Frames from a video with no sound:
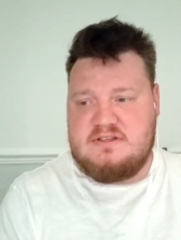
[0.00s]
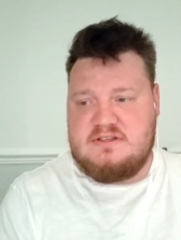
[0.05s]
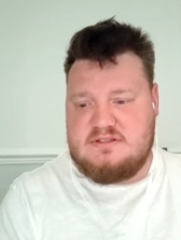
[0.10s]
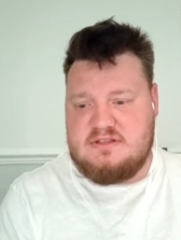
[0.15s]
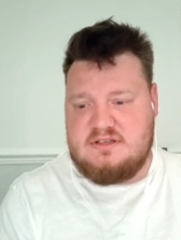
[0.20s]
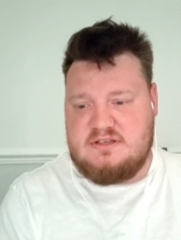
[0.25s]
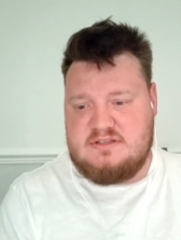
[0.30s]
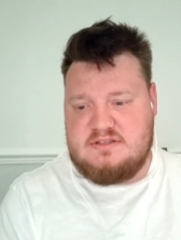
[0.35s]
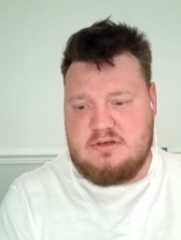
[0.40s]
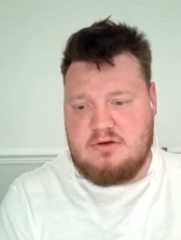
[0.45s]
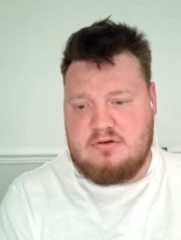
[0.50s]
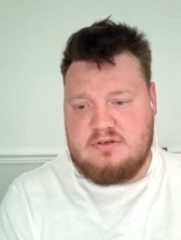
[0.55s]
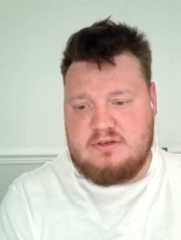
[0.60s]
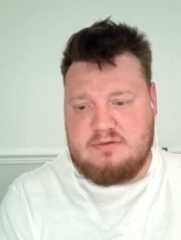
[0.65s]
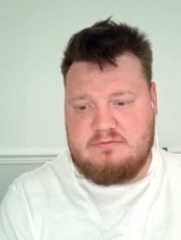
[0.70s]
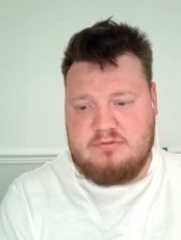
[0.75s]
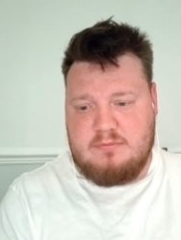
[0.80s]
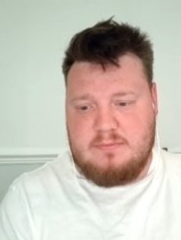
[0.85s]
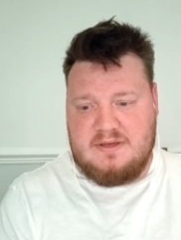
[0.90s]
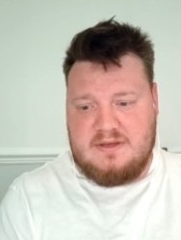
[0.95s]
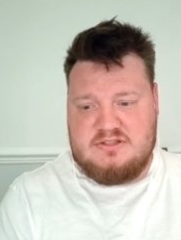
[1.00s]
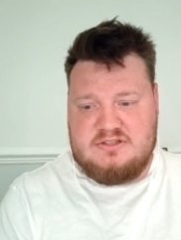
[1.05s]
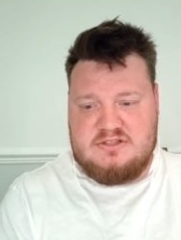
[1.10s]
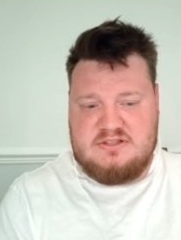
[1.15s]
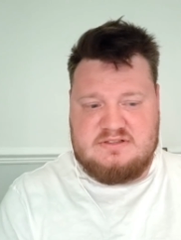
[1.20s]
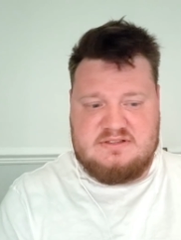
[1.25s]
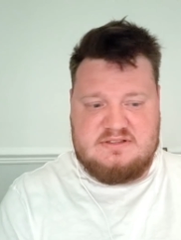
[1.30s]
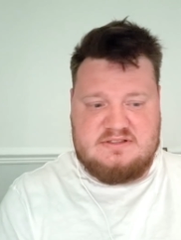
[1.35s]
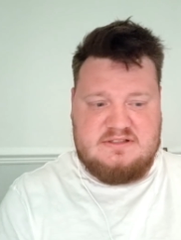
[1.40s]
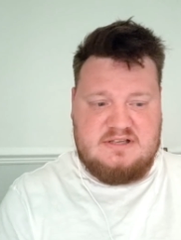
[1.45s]
recently signed him for
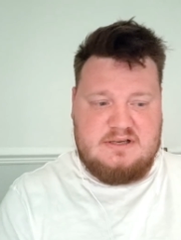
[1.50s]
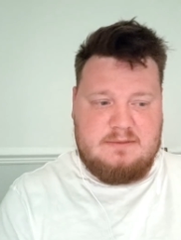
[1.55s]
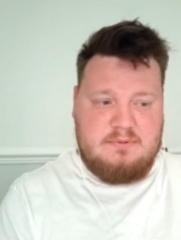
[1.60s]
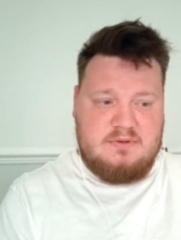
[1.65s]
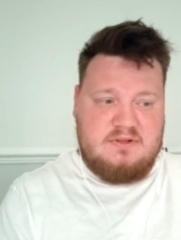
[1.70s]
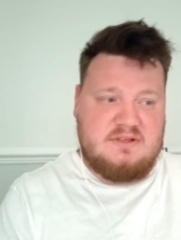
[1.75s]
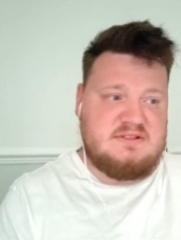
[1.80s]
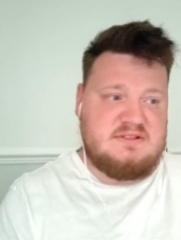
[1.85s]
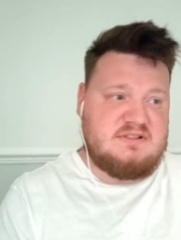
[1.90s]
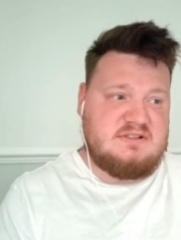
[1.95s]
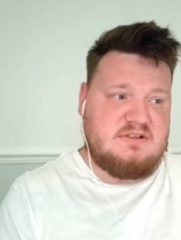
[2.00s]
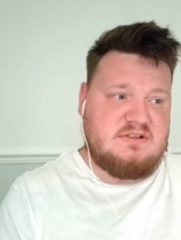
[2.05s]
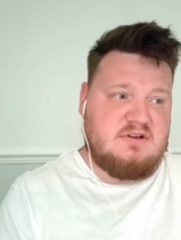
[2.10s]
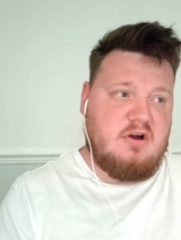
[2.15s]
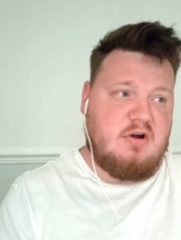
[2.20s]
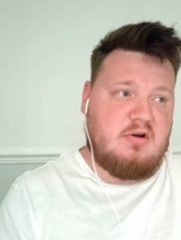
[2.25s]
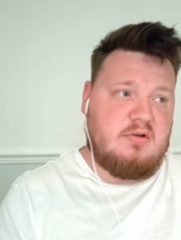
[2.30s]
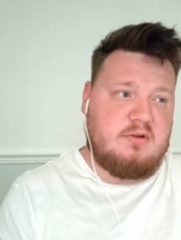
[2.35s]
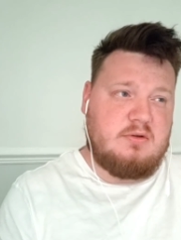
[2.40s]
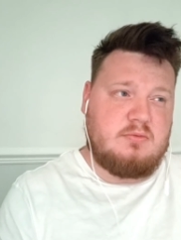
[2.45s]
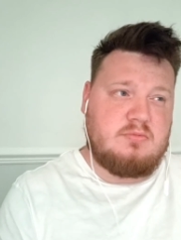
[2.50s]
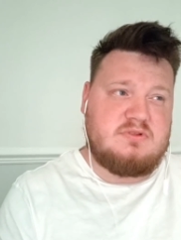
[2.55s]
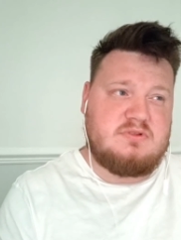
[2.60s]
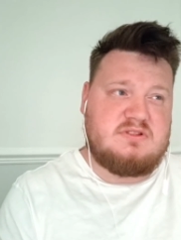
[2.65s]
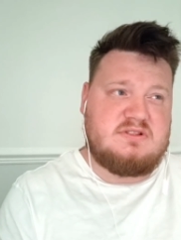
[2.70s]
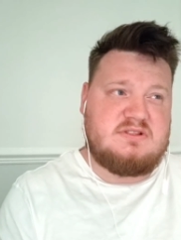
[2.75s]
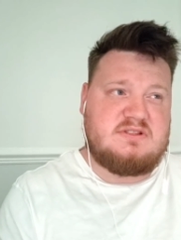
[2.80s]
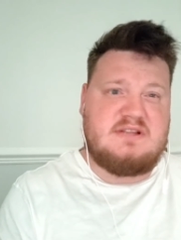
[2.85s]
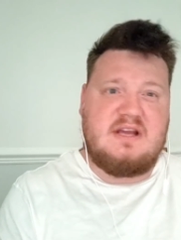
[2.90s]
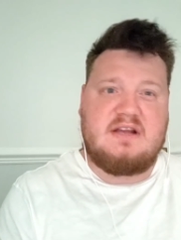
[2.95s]
Manchester City, but this is a guy that
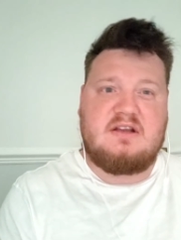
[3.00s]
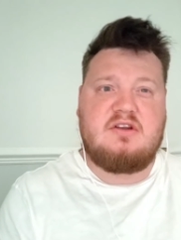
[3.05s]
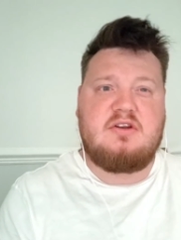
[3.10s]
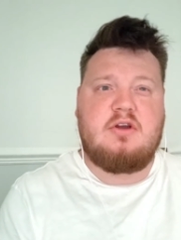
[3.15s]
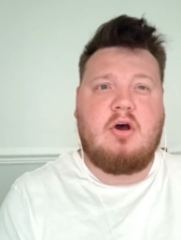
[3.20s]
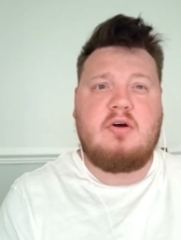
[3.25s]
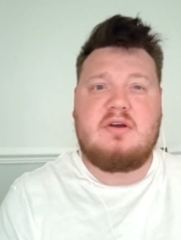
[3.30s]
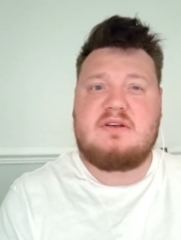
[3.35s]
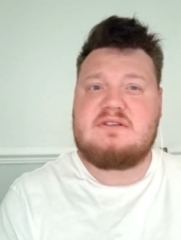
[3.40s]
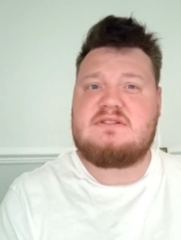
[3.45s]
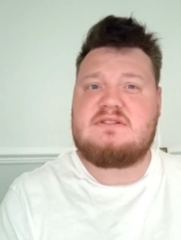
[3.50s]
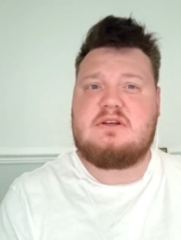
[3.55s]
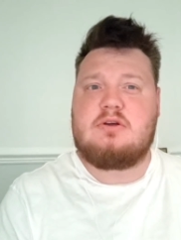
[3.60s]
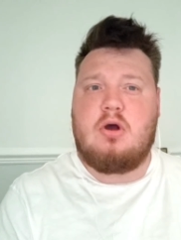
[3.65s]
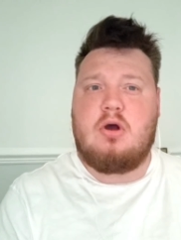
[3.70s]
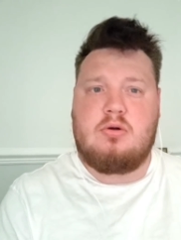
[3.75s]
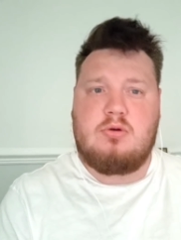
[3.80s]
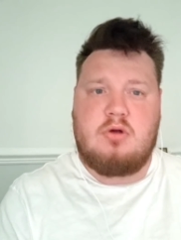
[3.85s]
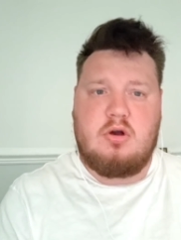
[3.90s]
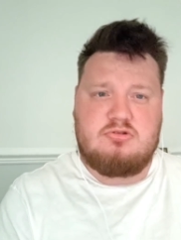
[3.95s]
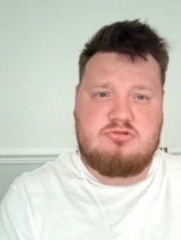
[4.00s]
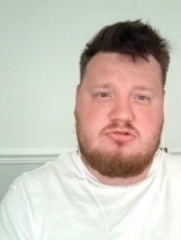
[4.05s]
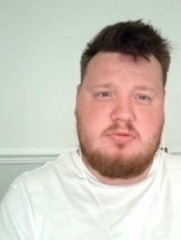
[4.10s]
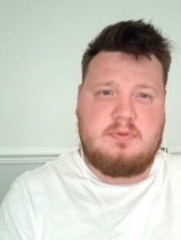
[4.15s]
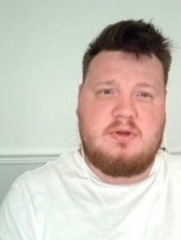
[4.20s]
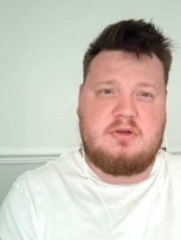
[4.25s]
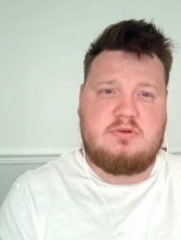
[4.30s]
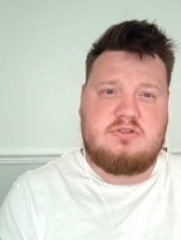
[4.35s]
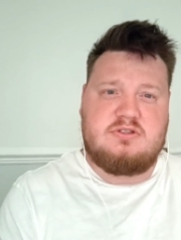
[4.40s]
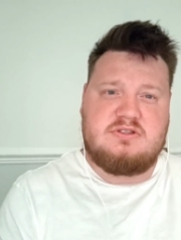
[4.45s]
was the second highest in goal
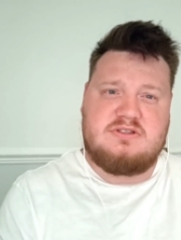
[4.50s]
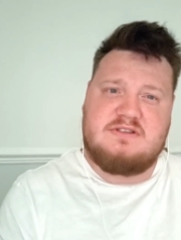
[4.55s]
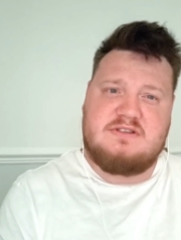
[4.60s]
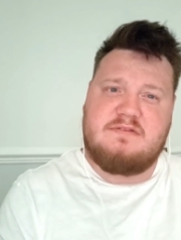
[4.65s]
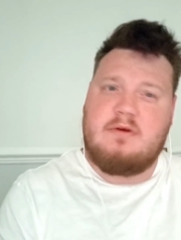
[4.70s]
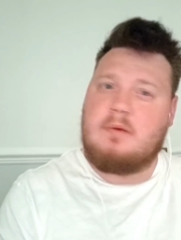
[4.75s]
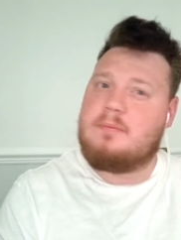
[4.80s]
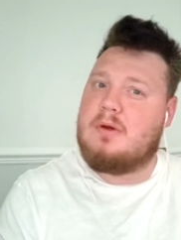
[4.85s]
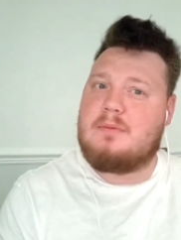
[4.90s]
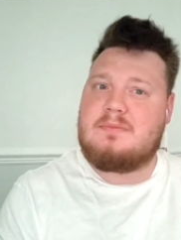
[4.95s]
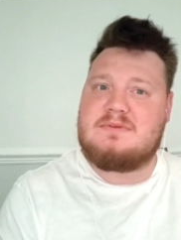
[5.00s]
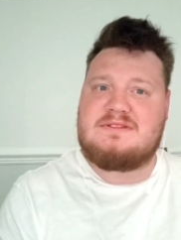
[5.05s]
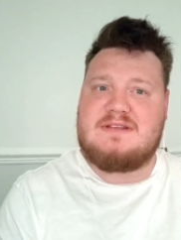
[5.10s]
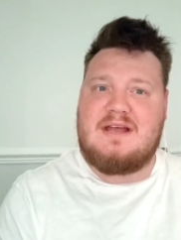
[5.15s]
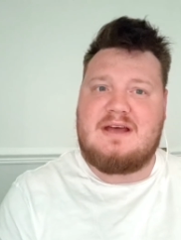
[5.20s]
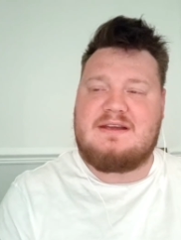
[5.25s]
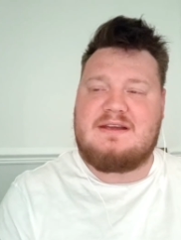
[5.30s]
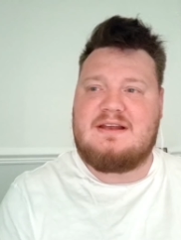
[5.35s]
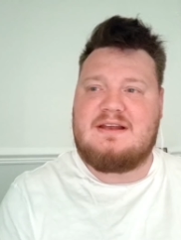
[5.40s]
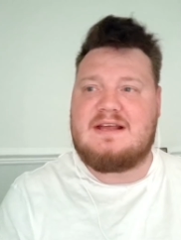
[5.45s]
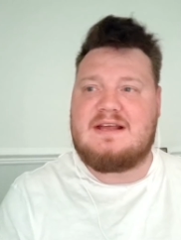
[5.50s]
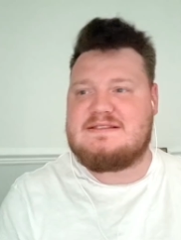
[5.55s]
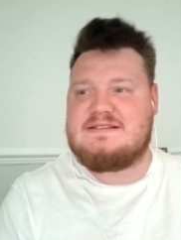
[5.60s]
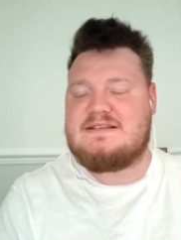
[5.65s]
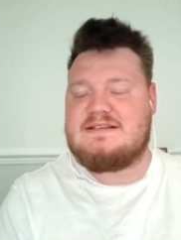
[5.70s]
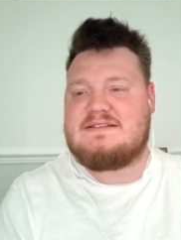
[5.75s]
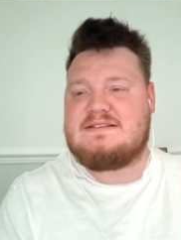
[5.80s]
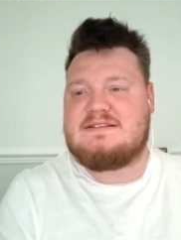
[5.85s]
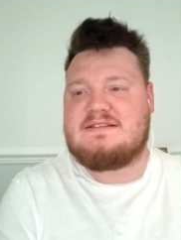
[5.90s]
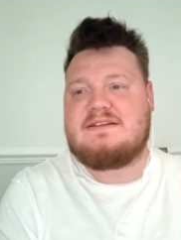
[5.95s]
contributions, if I'm not mistaken, last
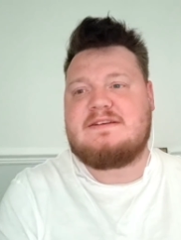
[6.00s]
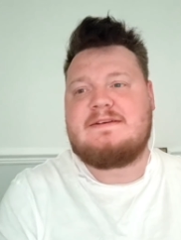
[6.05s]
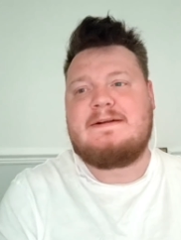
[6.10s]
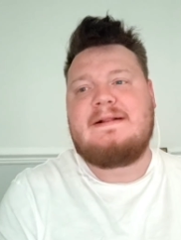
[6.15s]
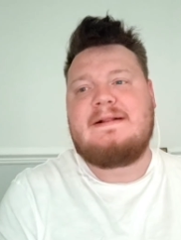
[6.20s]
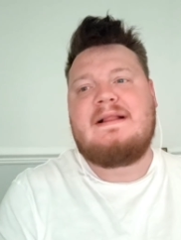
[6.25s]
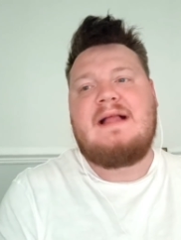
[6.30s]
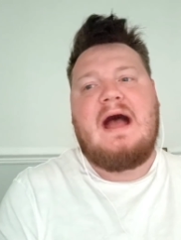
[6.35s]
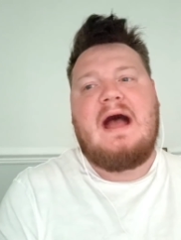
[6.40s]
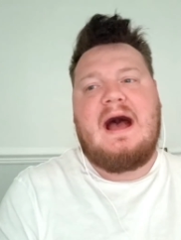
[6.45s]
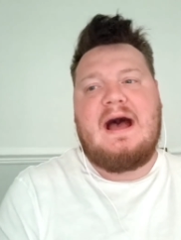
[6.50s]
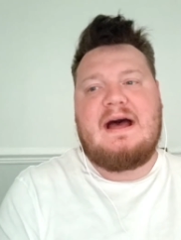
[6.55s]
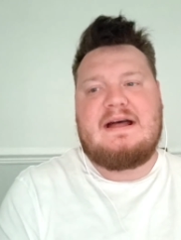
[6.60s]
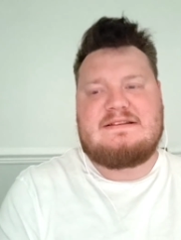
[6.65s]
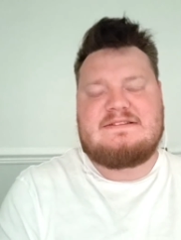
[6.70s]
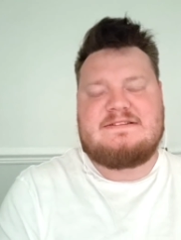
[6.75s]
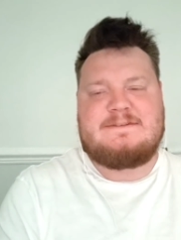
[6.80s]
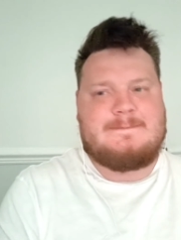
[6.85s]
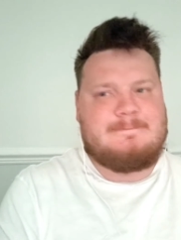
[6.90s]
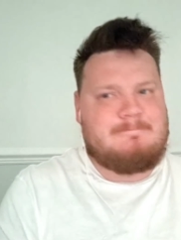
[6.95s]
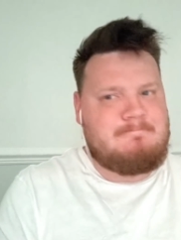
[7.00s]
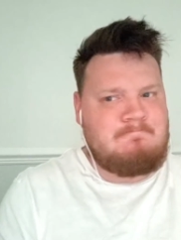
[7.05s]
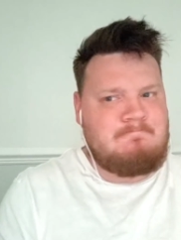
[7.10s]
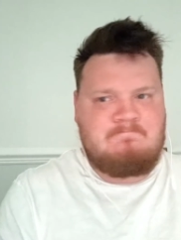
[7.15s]
season, and.